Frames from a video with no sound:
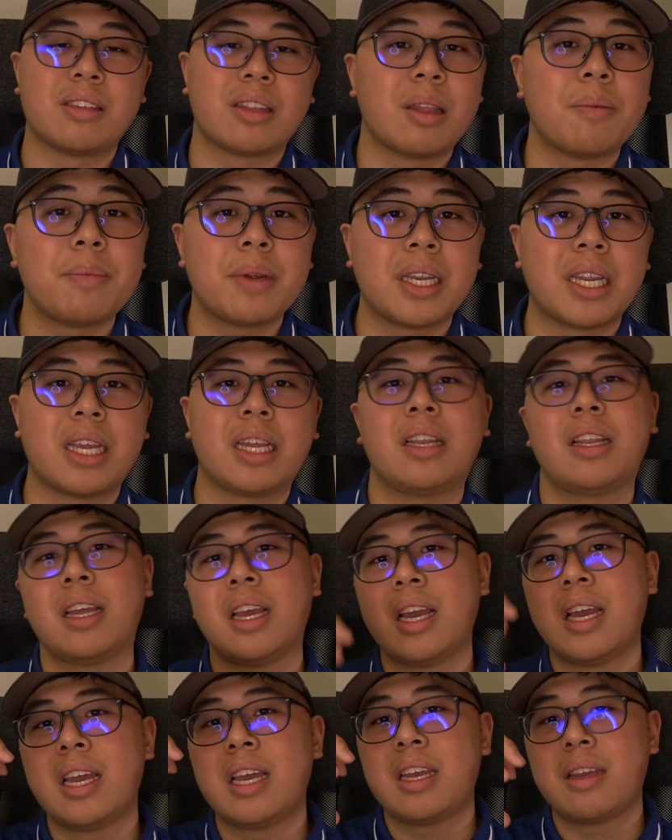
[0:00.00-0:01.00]
limited,
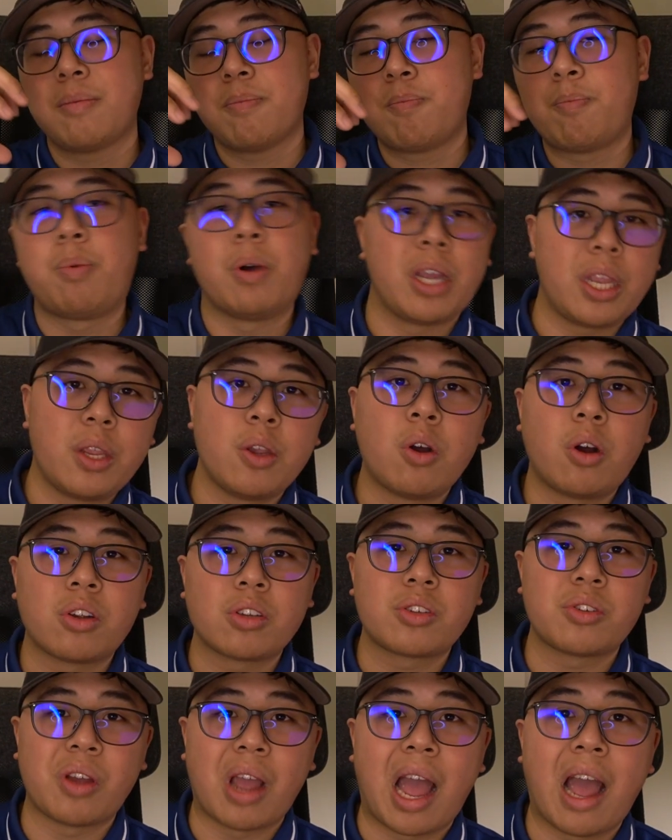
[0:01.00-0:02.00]
but you
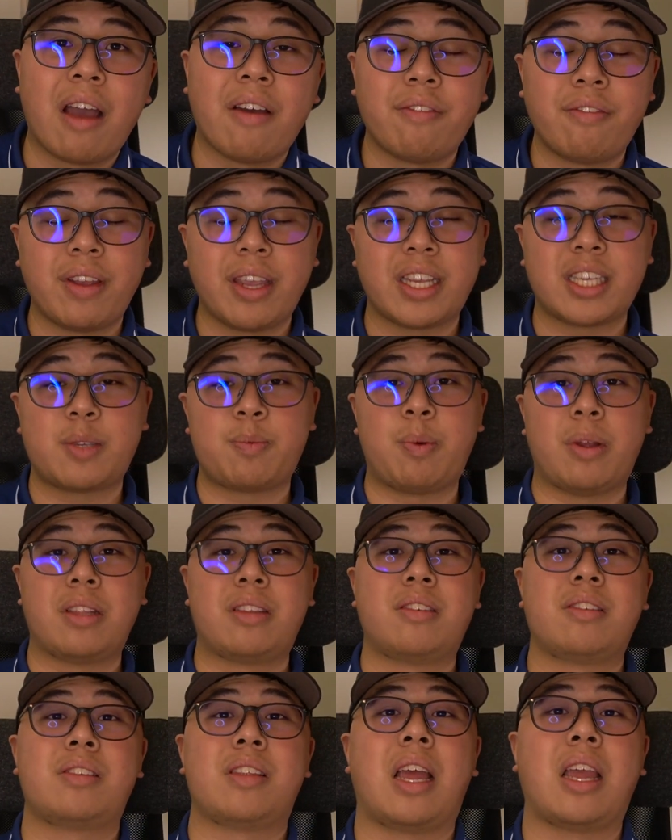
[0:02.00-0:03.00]
also have
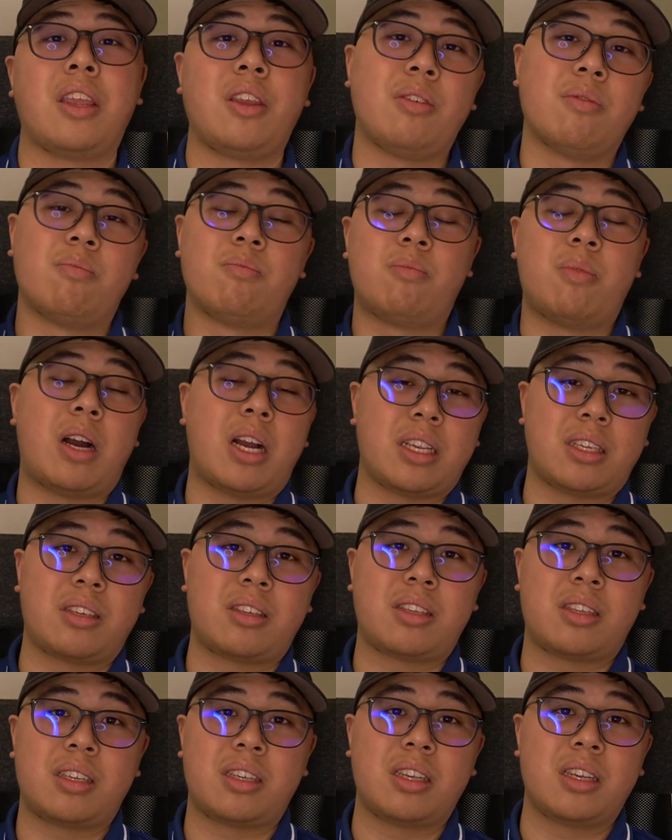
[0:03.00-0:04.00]
expenses that you
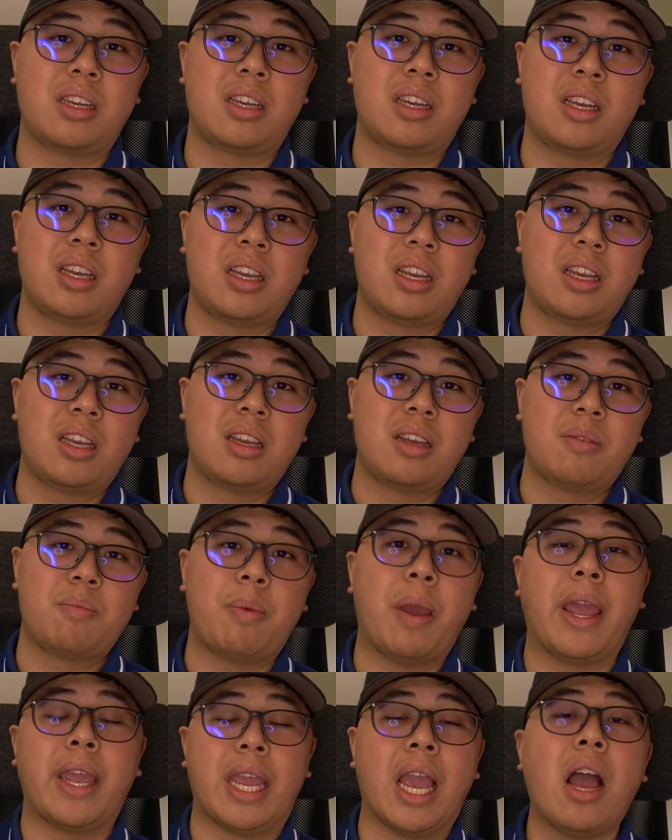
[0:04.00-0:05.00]
must
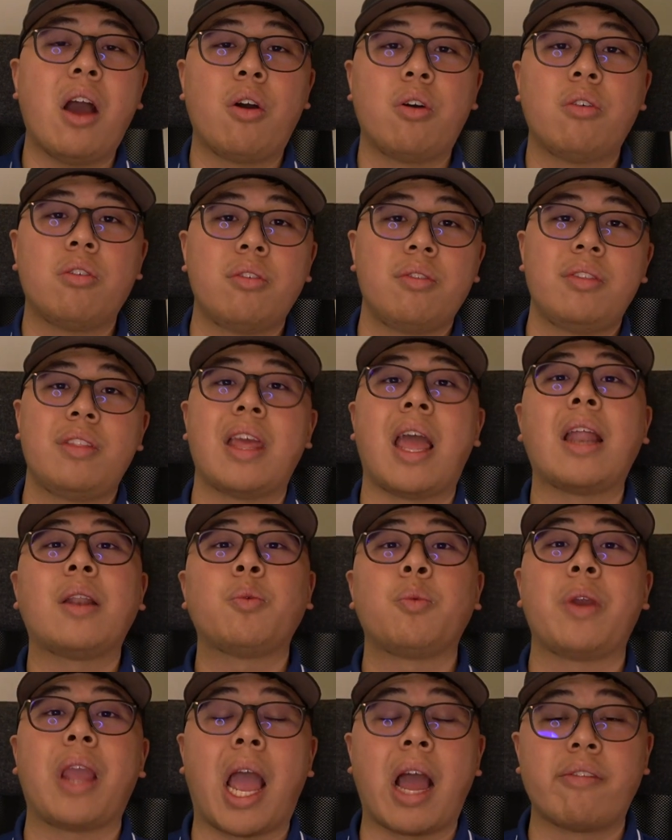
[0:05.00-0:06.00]
pay out,
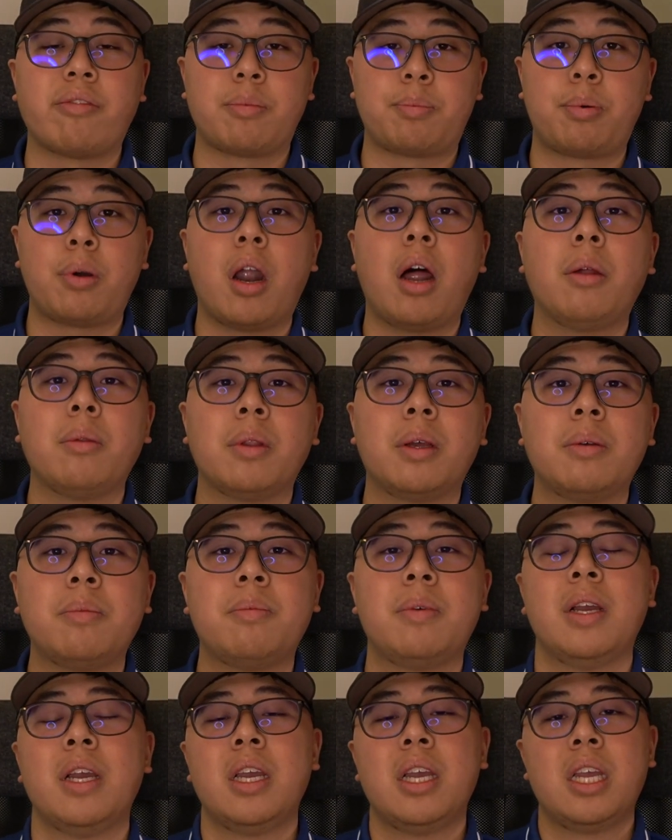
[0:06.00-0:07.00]
then we have a
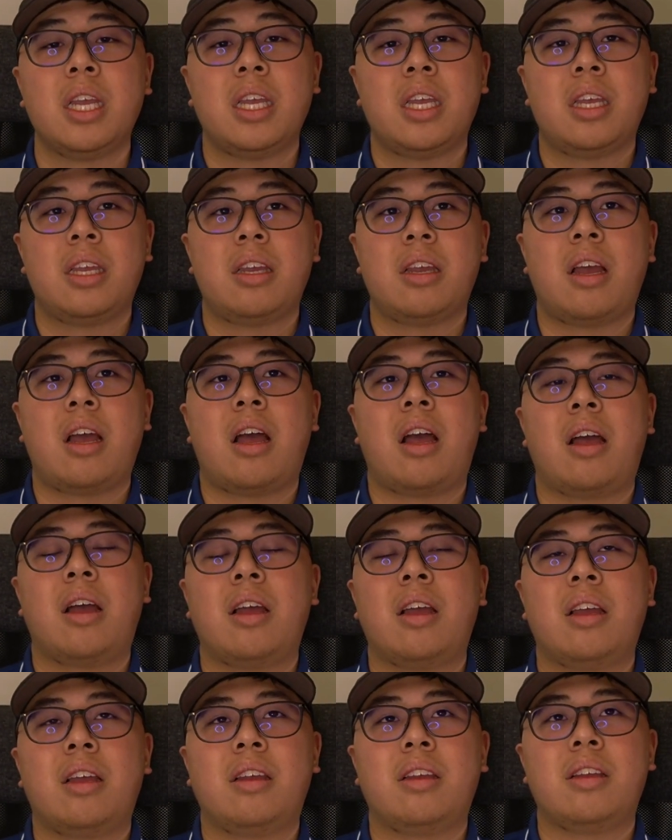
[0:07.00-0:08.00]
problem,
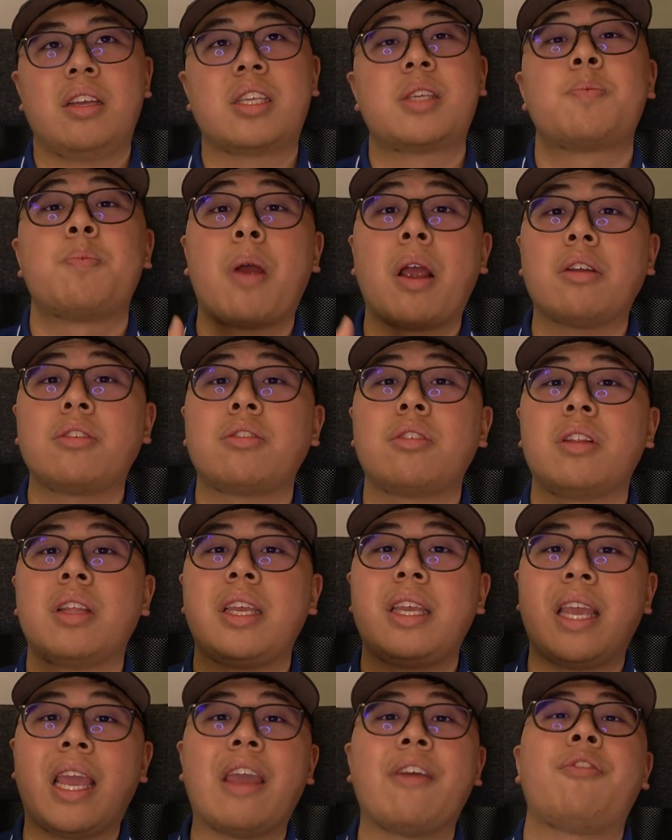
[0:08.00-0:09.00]

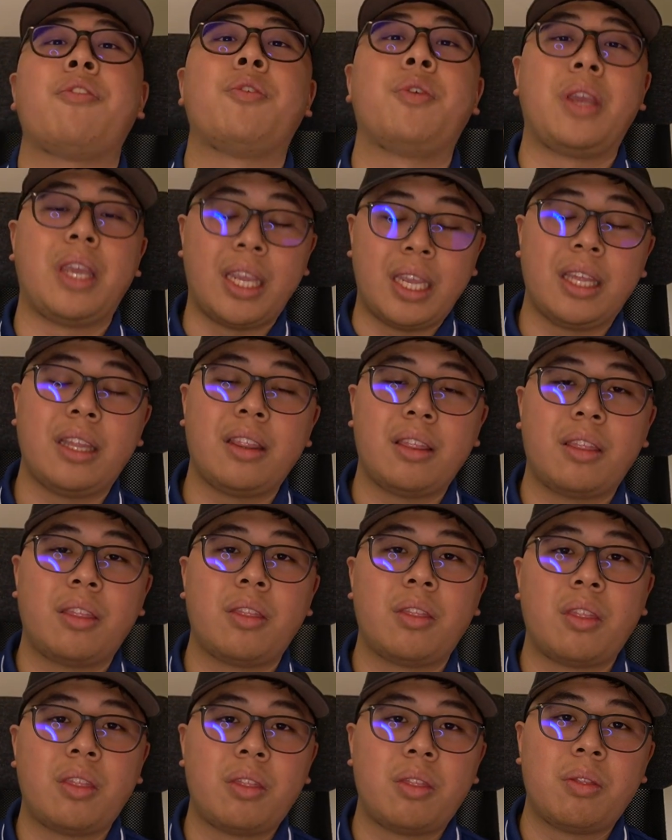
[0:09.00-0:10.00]
especially if you eat
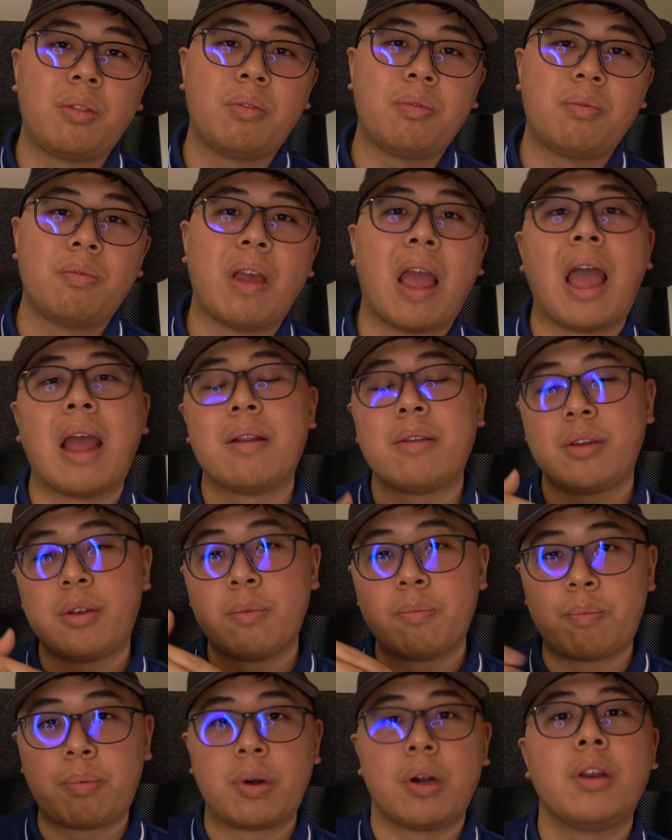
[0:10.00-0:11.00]
and
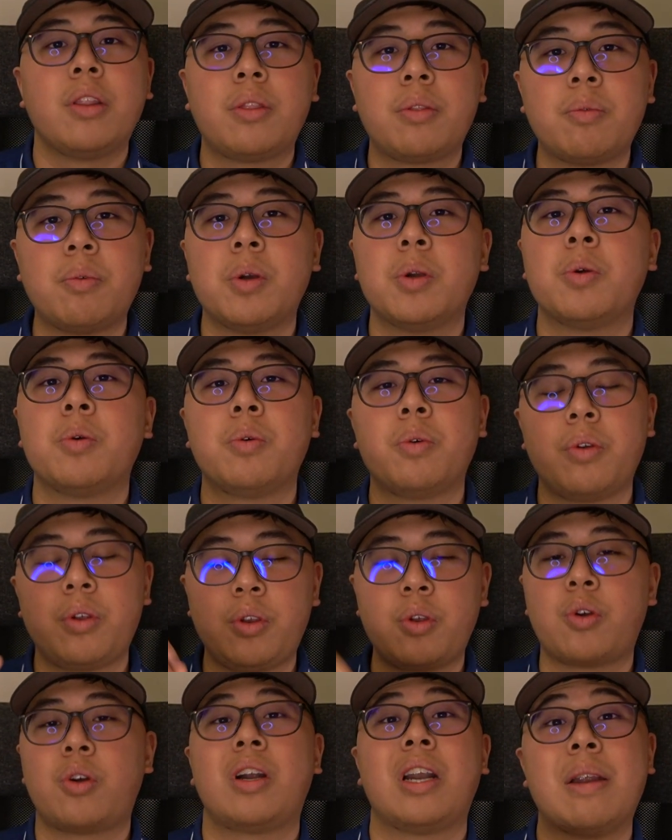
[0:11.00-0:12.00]
you burn through
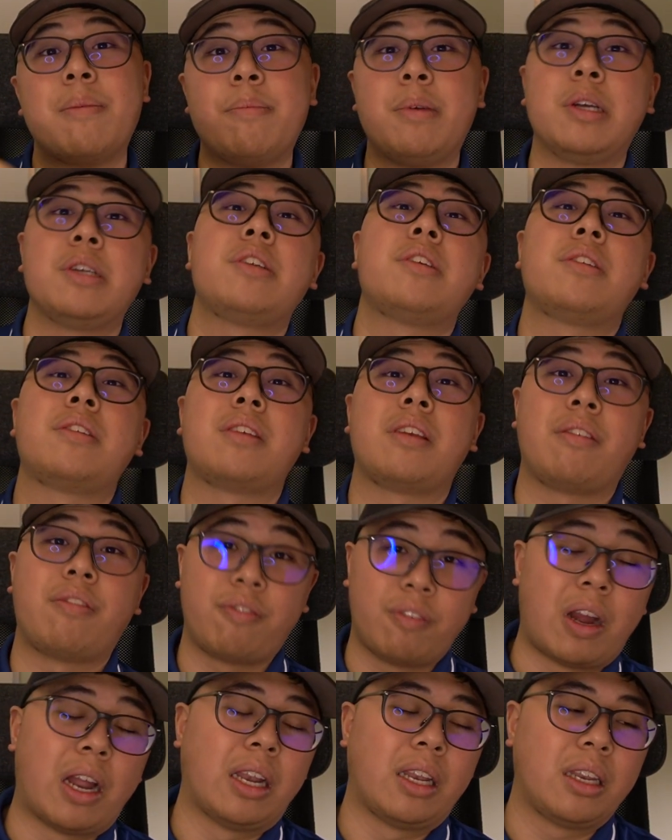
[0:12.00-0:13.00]
your emergency
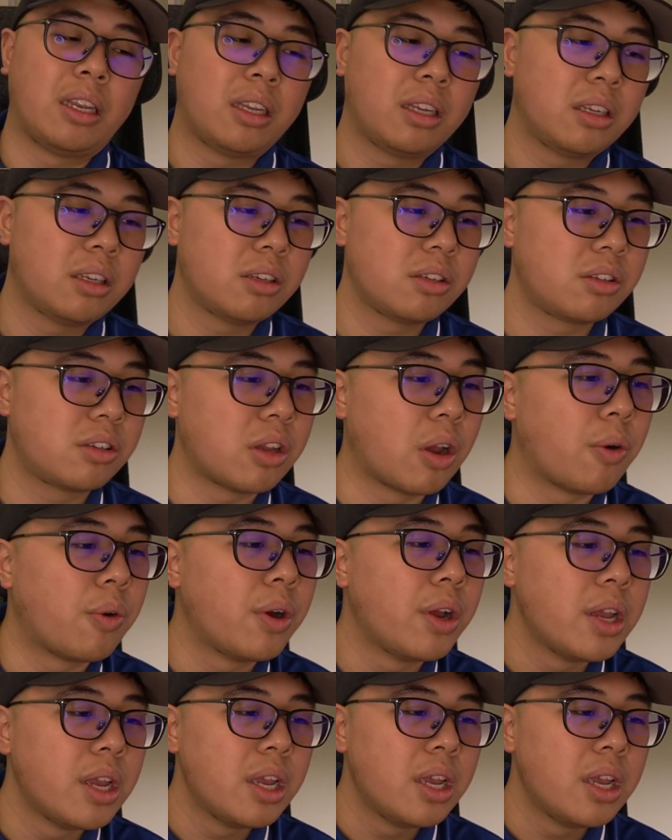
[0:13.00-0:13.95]
fund. So